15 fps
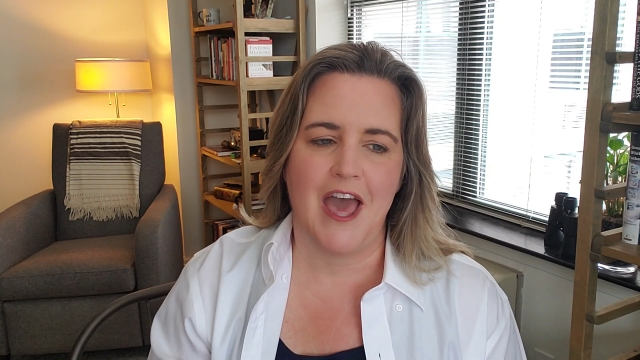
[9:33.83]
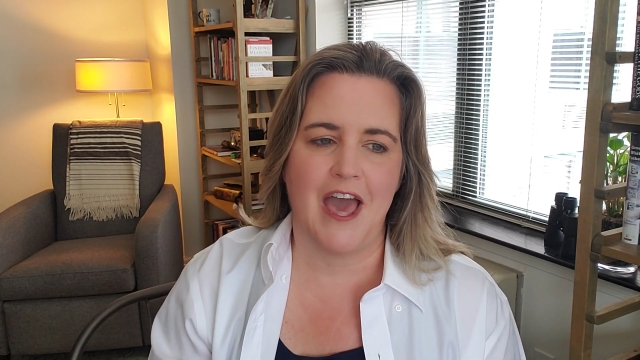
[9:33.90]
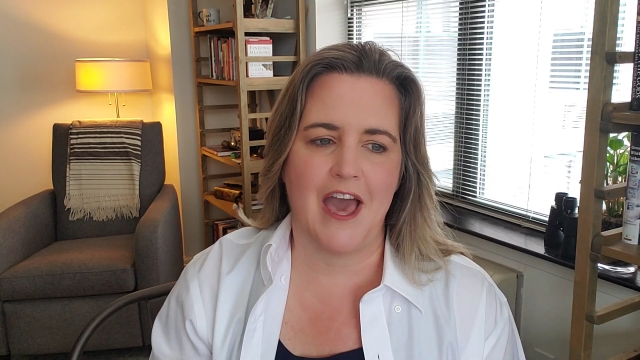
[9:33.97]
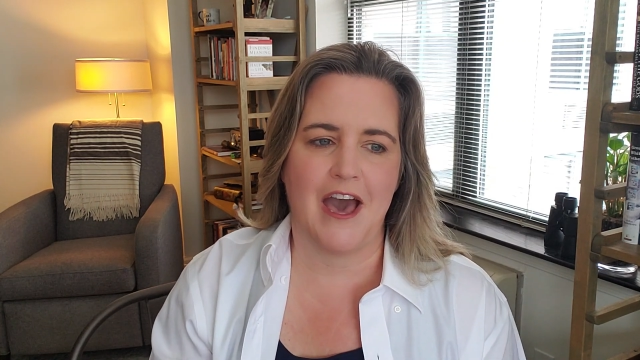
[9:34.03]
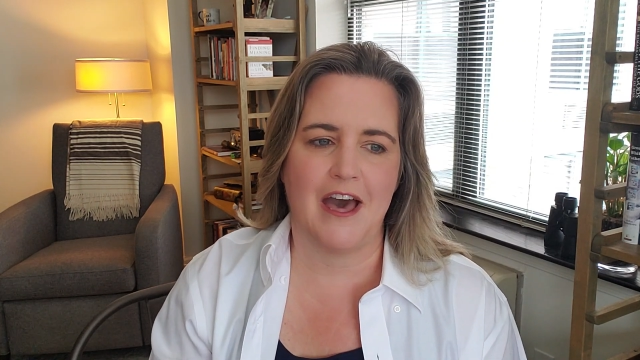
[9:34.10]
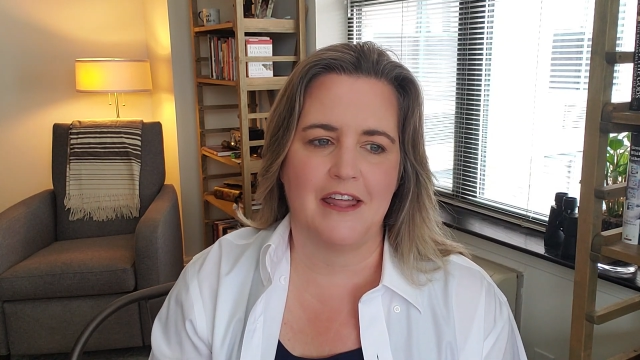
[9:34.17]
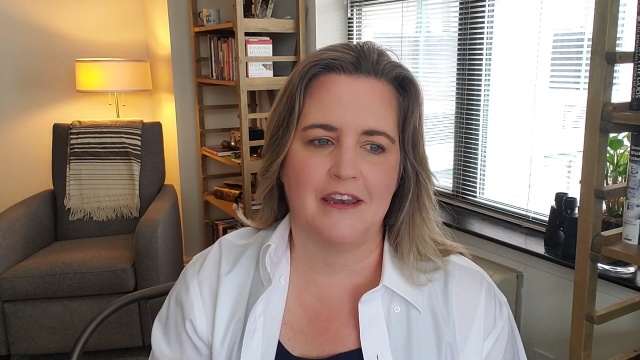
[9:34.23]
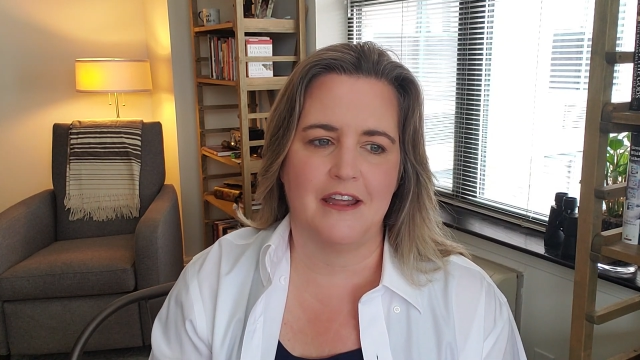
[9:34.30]

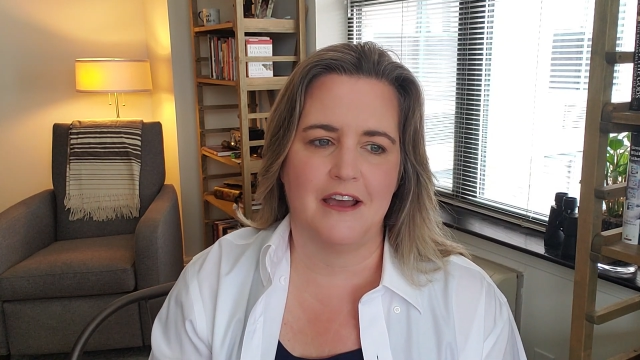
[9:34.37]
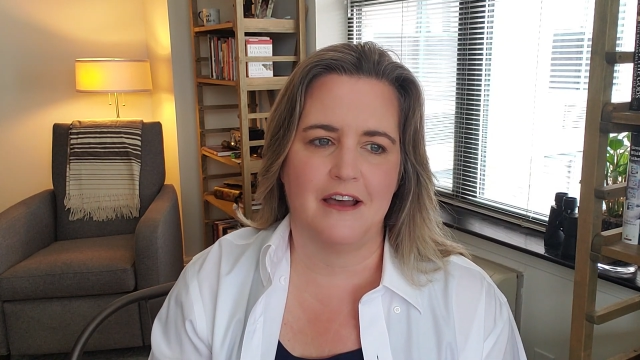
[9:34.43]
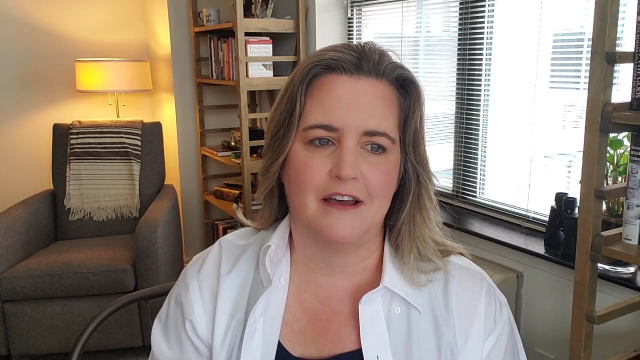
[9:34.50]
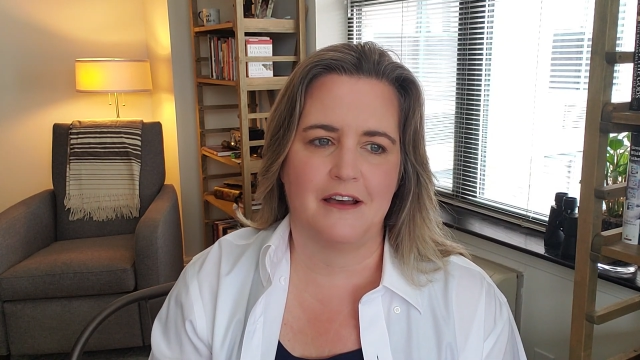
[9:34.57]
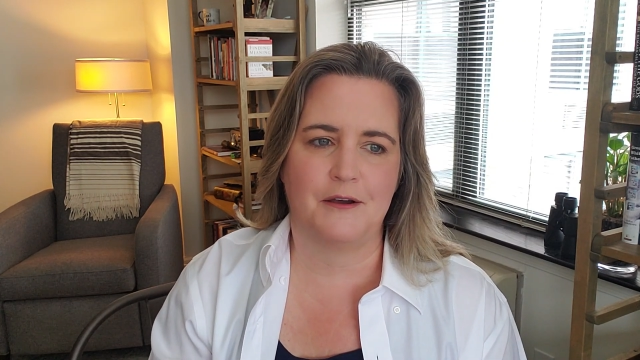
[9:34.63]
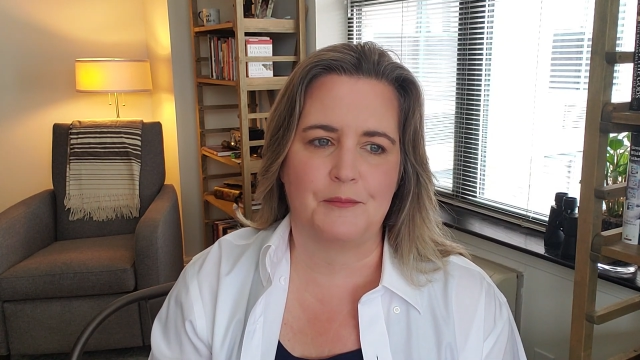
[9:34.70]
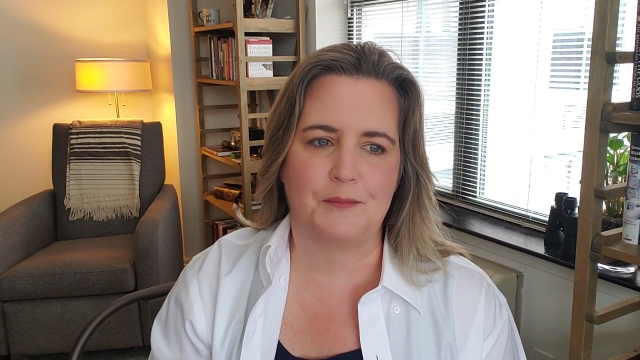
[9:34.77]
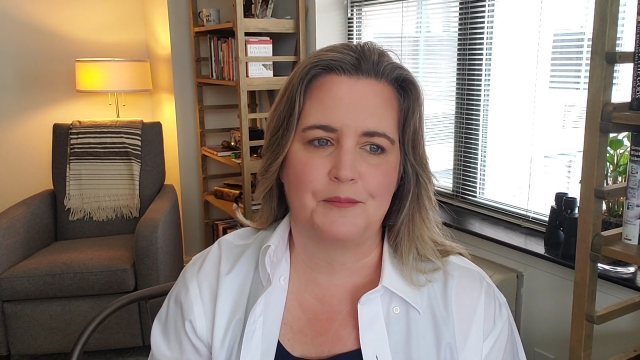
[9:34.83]
and
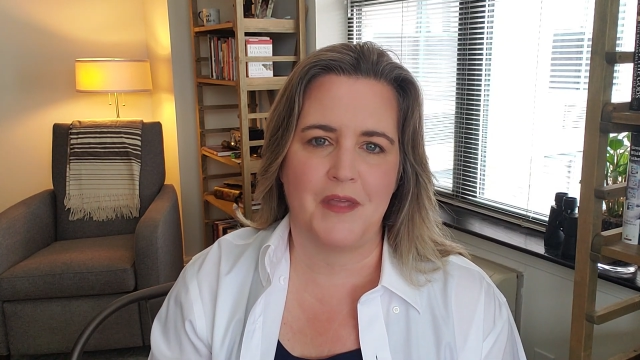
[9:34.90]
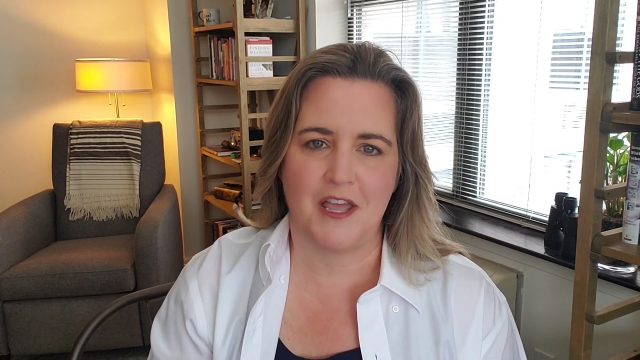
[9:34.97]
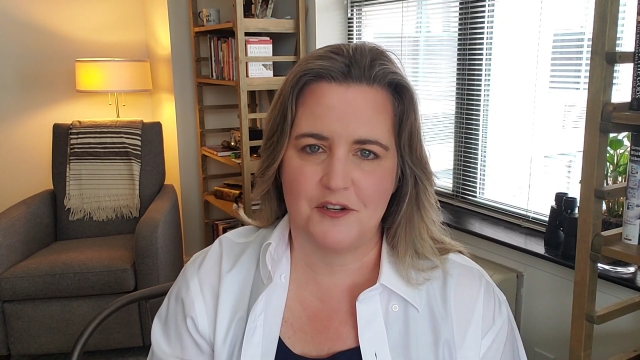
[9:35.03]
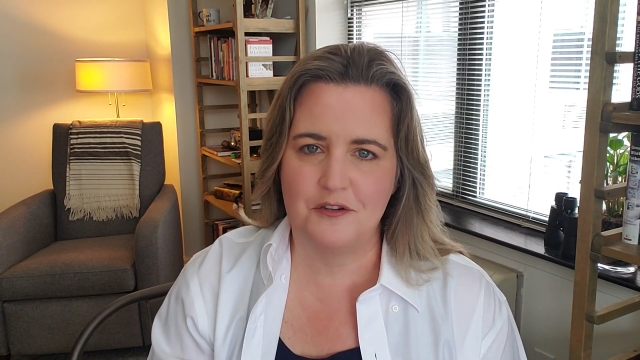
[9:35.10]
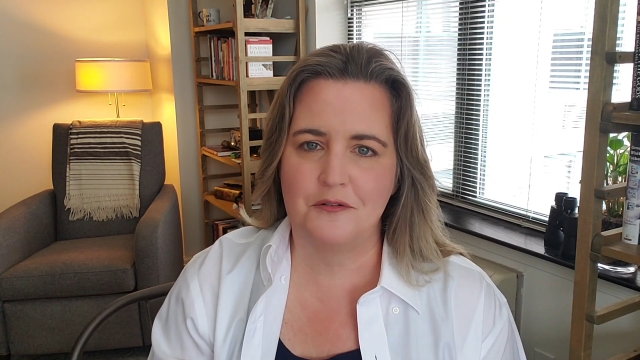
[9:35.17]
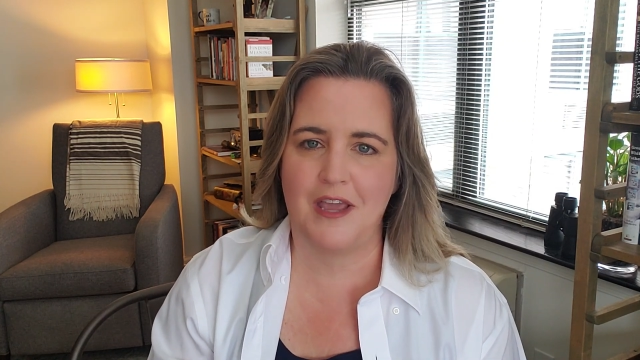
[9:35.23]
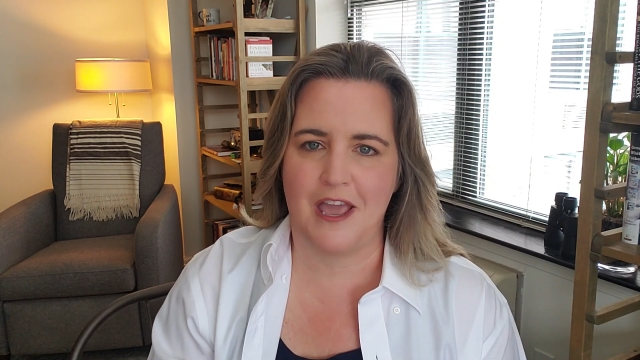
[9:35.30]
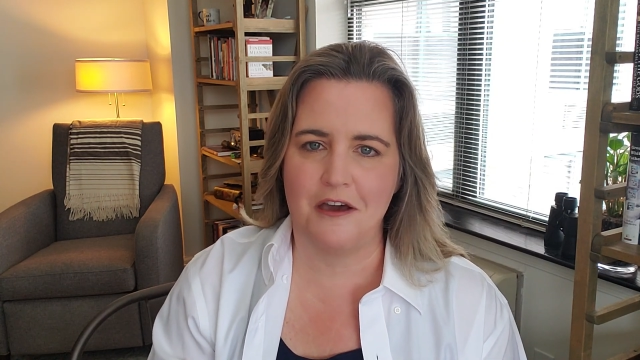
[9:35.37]
I
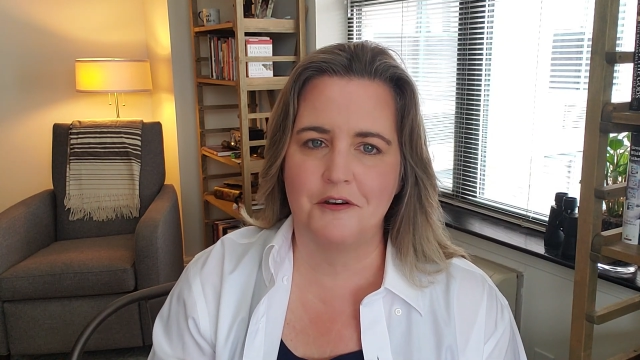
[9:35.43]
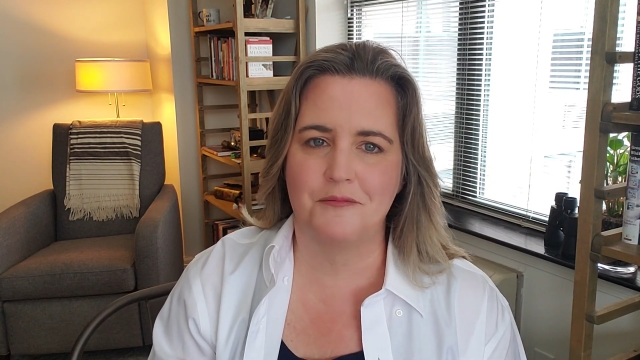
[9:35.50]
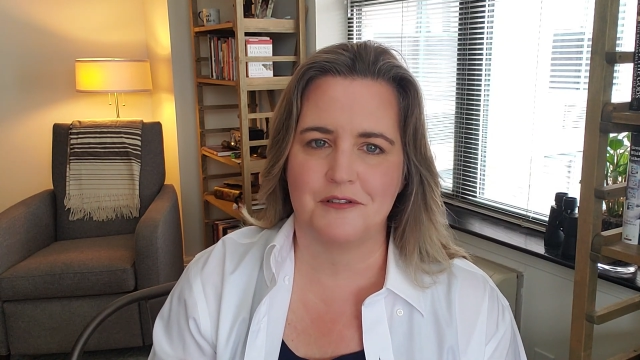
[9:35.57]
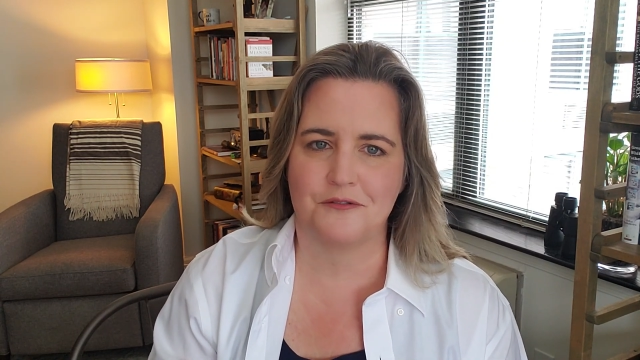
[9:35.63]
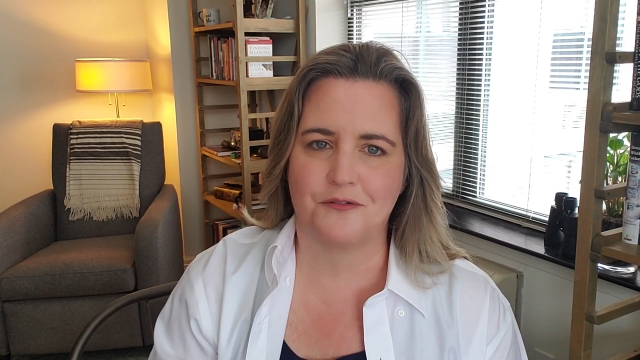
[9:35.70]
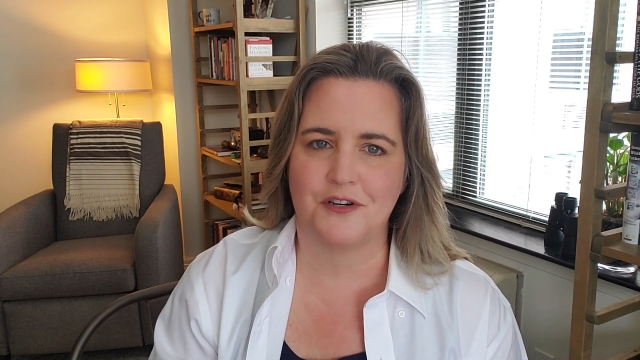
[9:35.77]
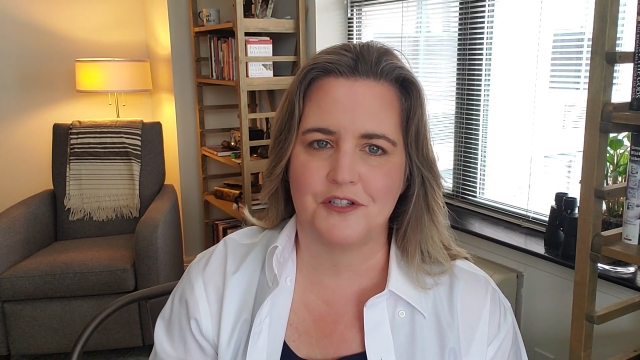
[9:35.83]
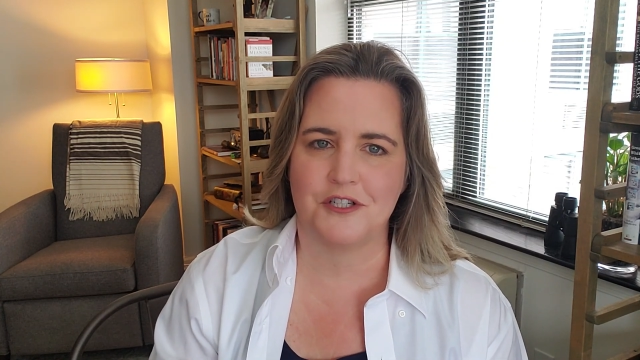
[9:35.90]
do count them
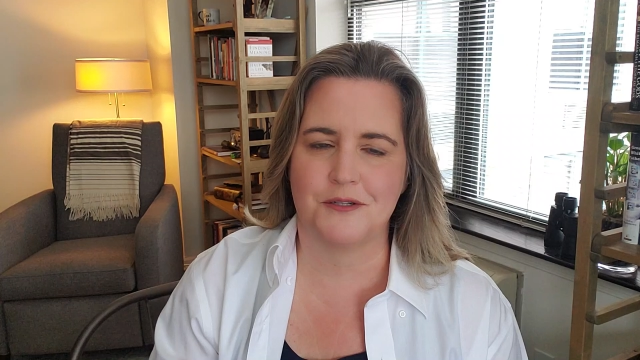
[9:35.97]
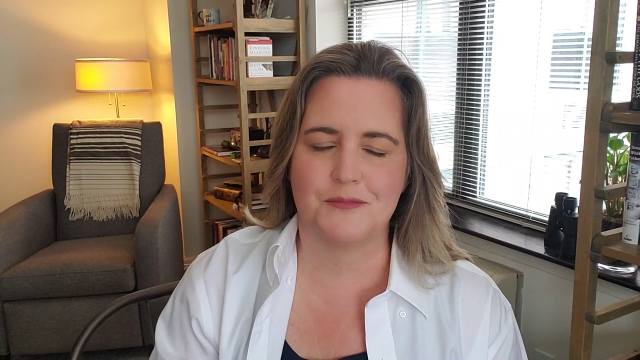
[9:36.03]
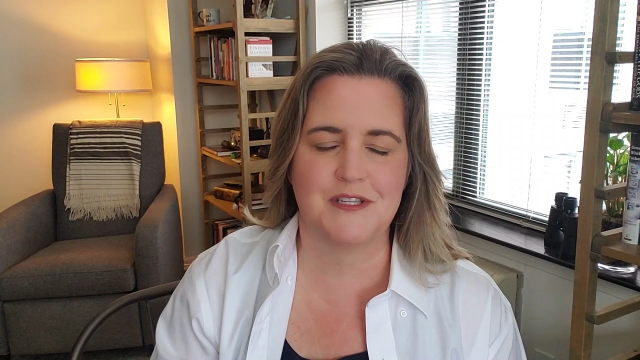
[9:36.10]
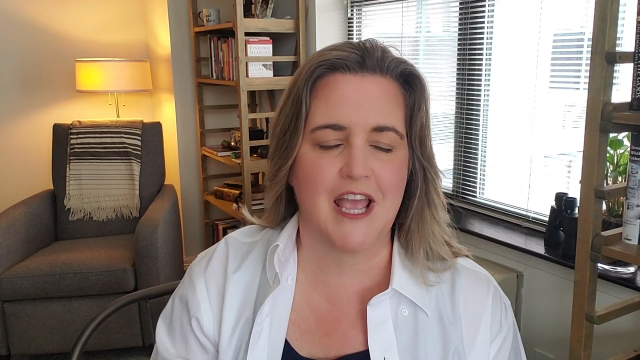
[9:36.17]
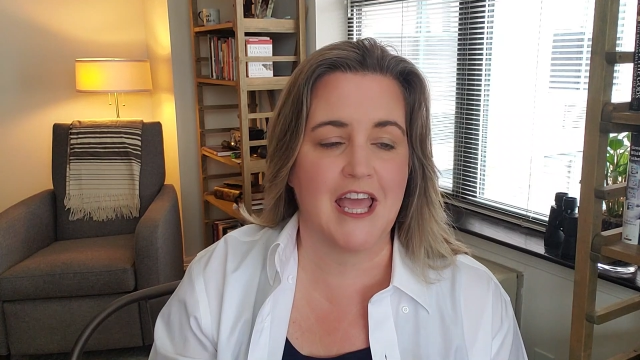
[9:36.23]
as friendships.